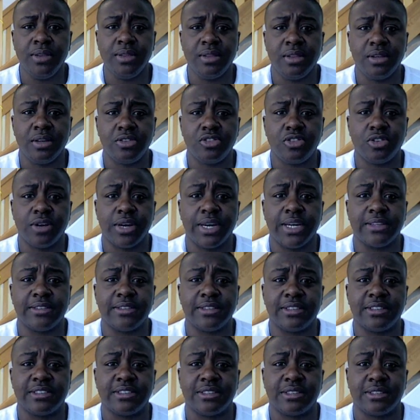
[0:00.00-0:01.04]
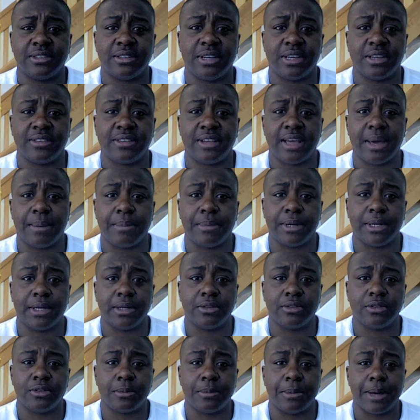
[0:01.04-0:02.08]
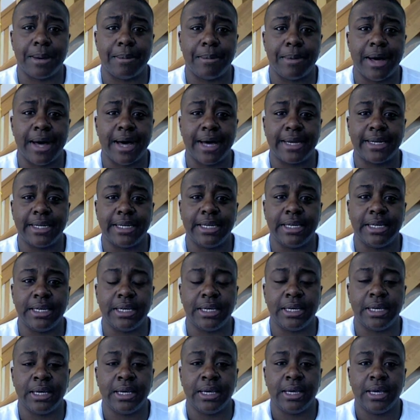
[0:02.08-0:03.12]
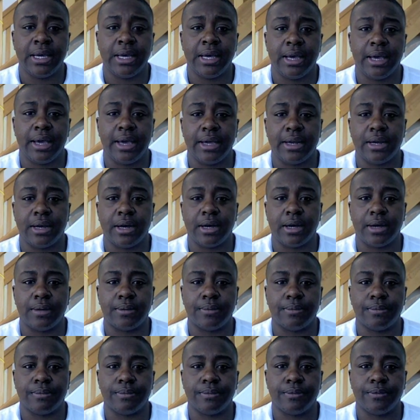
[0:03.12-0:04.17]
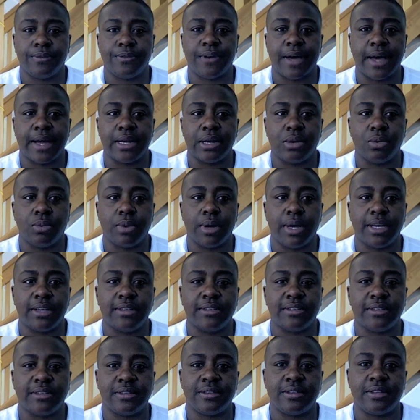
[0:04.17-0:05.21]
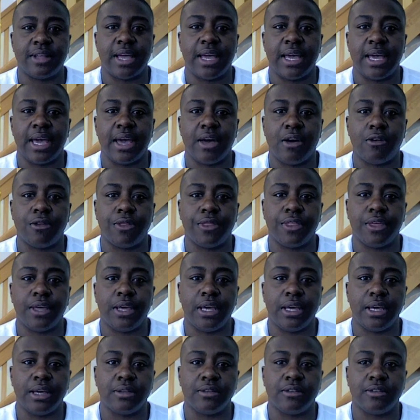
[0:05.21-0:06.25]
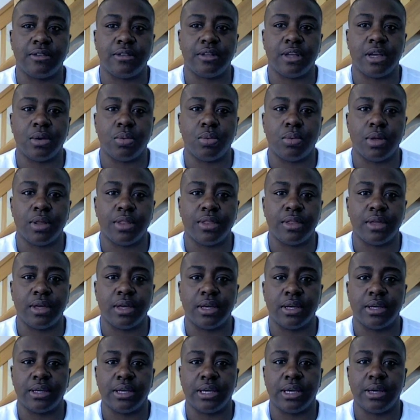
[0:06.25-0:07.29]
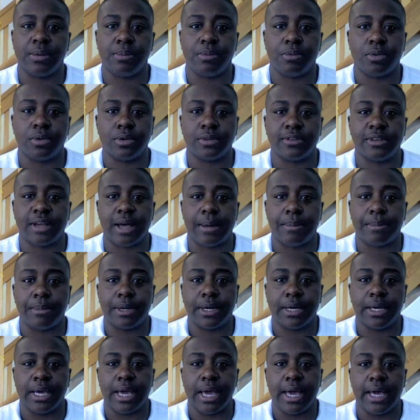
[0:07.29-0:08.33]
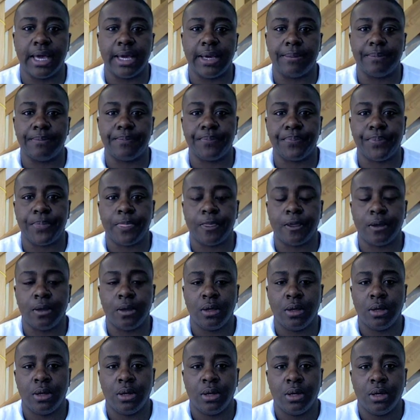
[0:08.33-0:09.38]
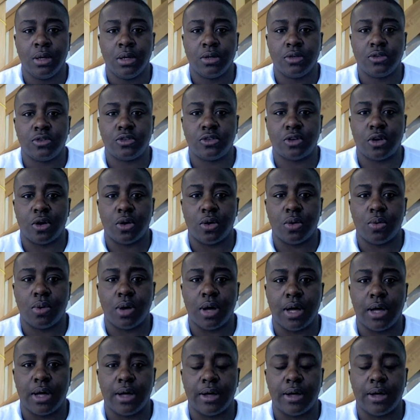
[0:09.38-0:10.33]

the transition that's happening to my body, and finding ways to stay healthy and stick with it and keep on top of the game. So,